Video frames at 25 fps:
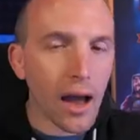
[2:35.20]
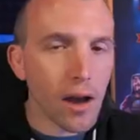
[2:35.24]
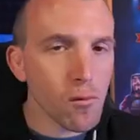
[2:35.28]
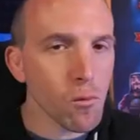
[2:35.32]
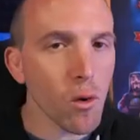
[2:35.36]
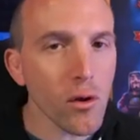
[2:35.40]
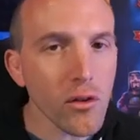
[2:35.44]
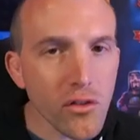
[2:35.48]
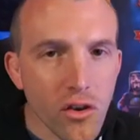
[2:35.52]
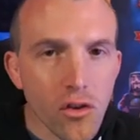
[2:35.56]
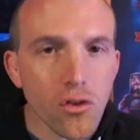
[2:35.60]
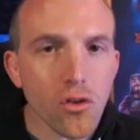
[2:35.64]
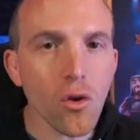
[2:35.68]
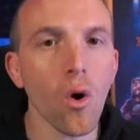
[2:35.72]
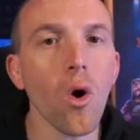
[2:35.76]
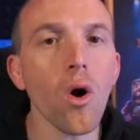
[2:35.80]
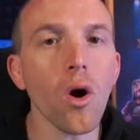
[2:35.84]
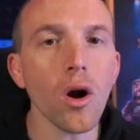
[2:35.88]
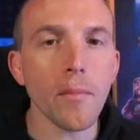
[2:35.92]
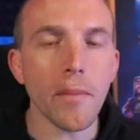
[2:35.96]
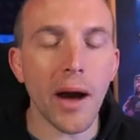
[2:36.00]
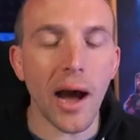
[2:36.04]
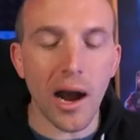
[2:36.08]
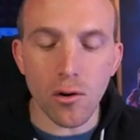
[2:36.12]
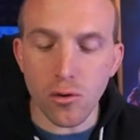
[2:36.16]
I want to talk
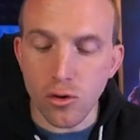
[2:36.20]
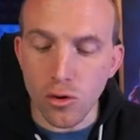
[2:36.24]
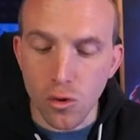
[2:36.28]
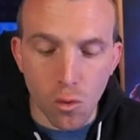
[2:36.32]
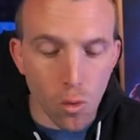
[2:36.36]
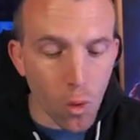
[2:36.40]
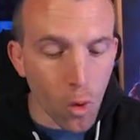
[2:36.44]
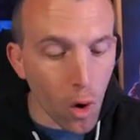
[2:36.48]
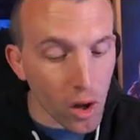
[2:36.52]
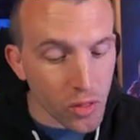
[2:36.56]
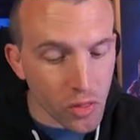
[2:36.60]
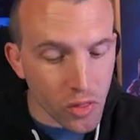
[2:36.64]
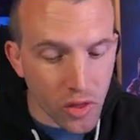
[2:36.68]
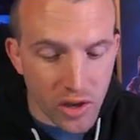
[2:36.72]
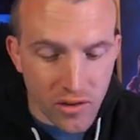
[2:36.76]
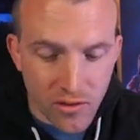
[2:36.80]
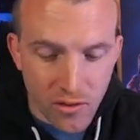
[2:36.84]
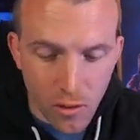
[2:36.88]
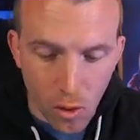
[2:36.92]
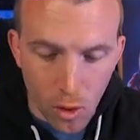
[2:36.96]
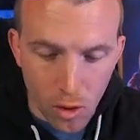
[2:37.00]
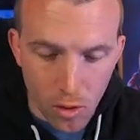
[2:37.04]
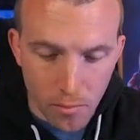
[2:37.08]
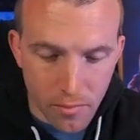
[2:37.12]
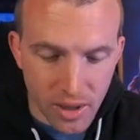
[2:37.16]
about what this
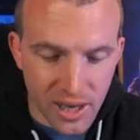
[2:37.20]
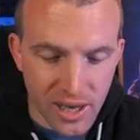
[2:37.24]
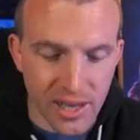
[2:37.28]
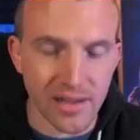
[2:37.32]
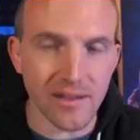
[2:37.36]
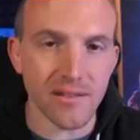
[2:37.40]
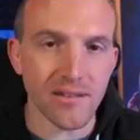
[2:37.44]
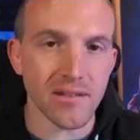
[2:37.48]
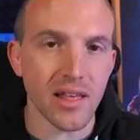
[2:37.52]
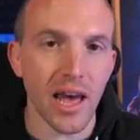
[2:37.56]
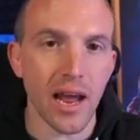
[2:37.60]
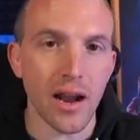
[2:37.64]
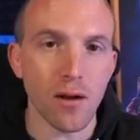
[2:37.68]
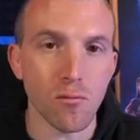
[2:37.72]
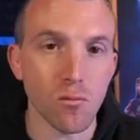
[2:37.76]
all means then.